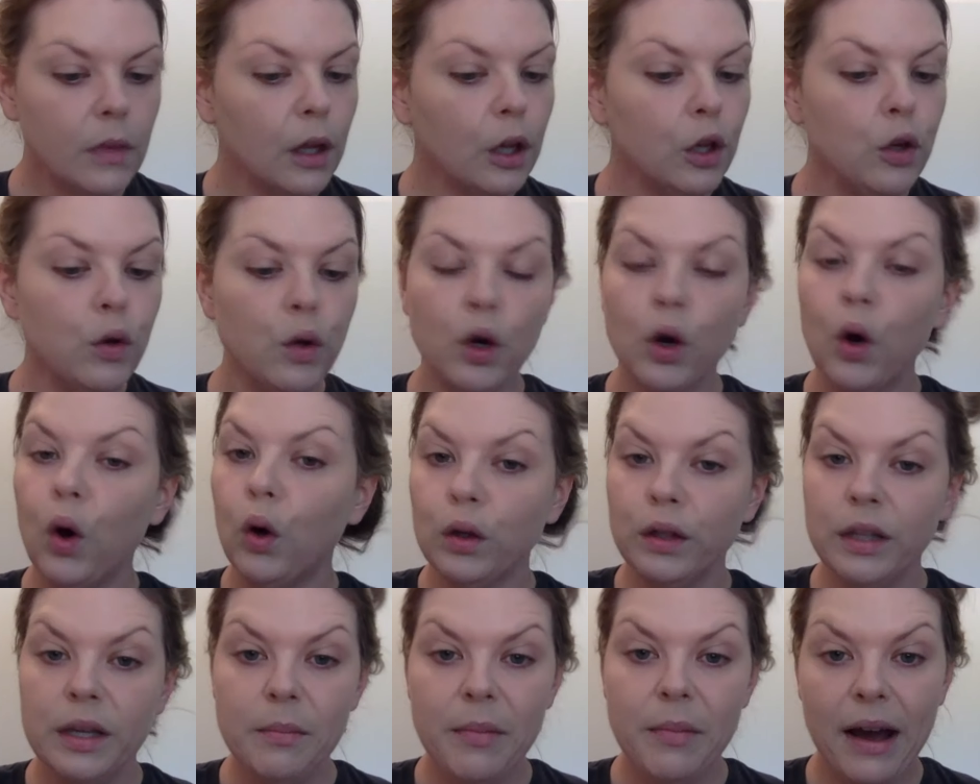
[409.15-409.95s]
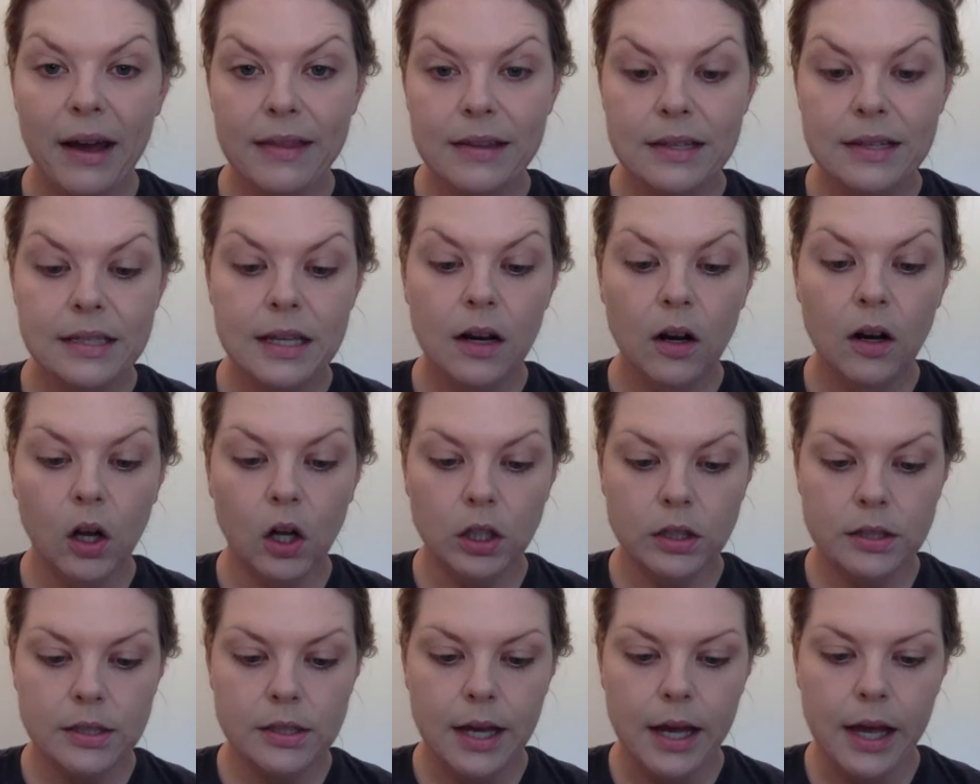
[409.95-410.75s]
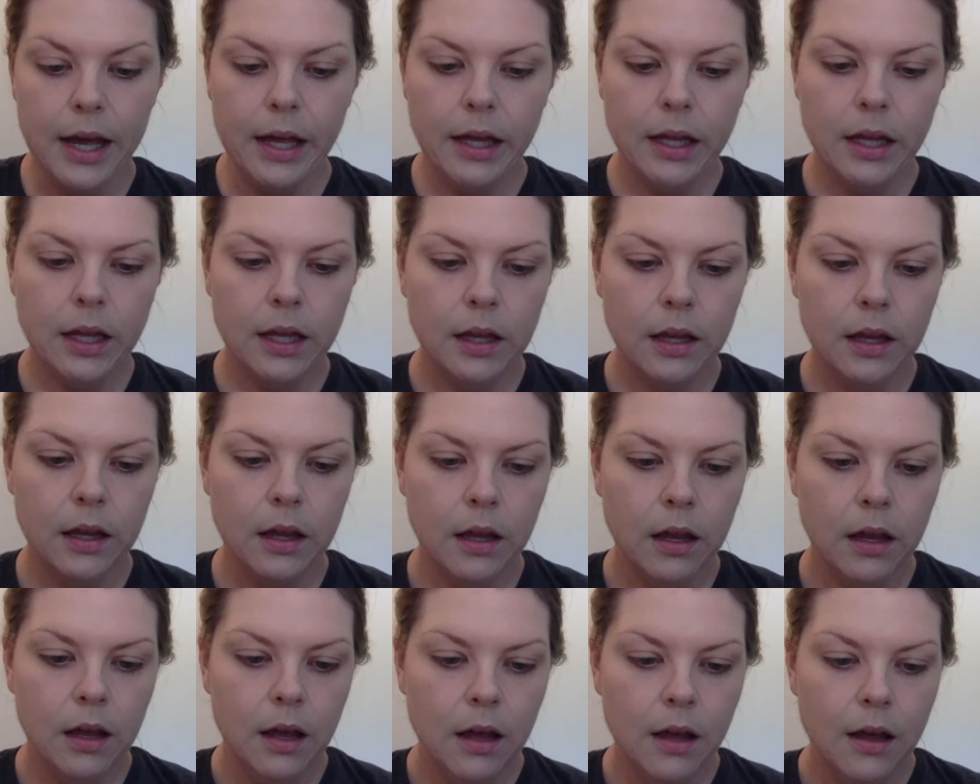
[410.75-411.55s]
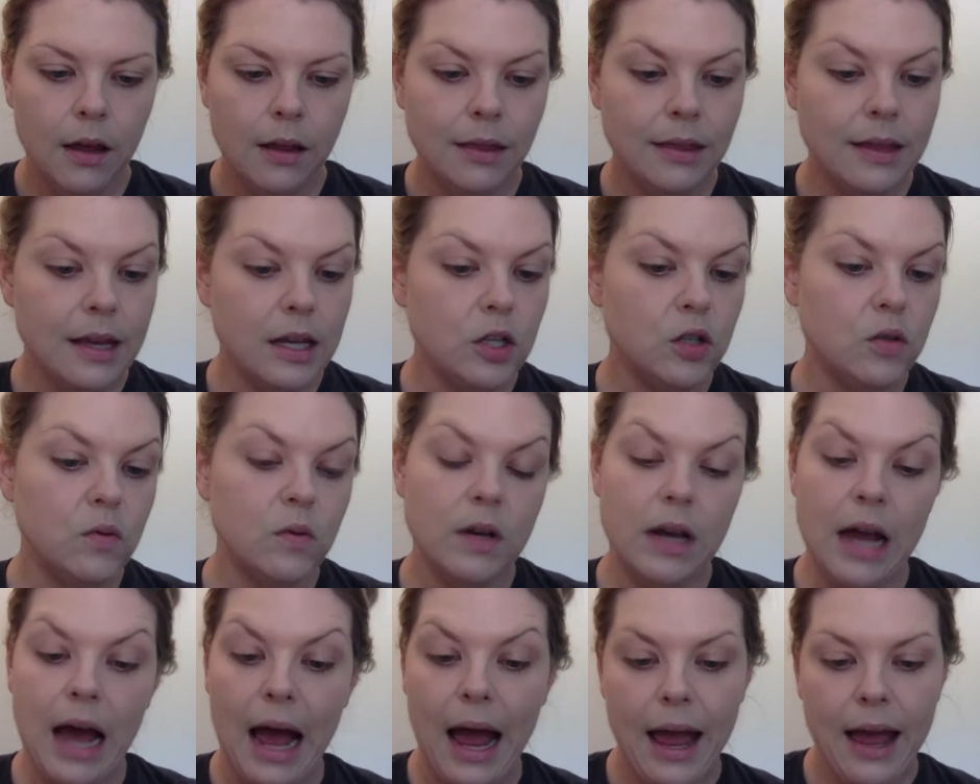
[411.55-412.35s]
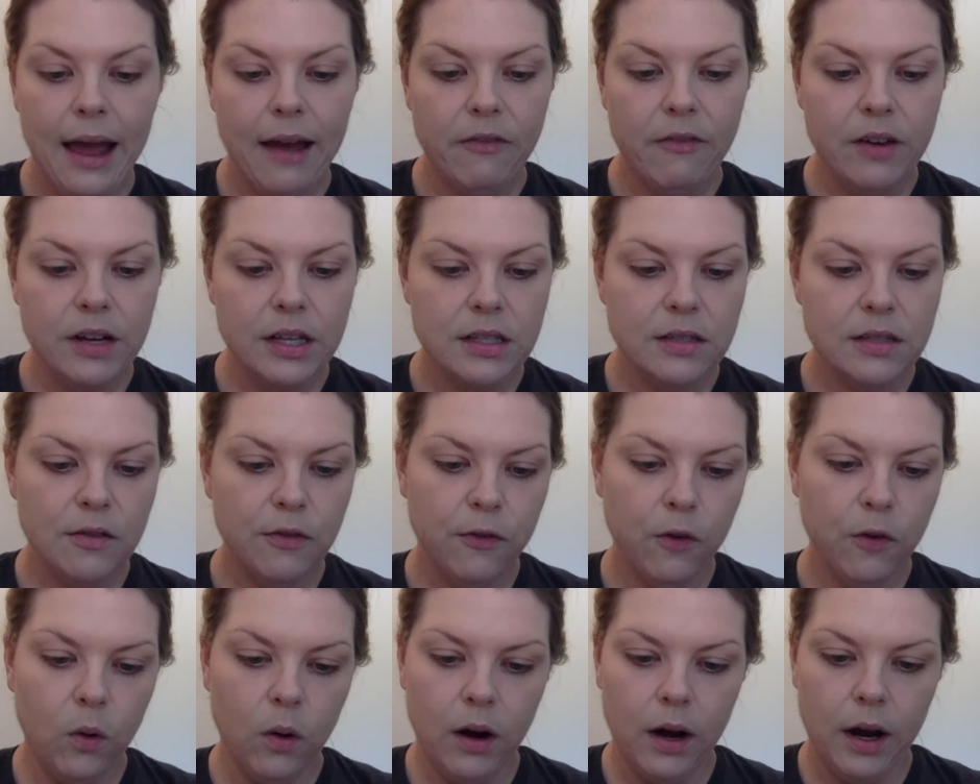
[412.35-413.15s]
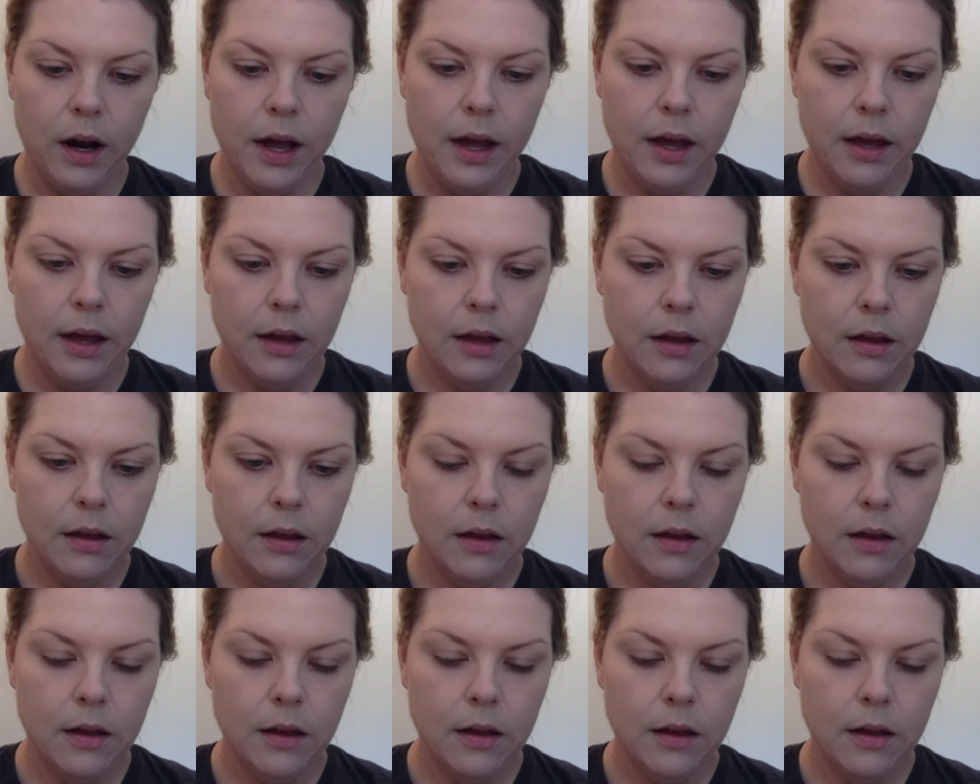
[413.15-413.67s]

You can only buy this at Ulta. They do not have it at Sephora.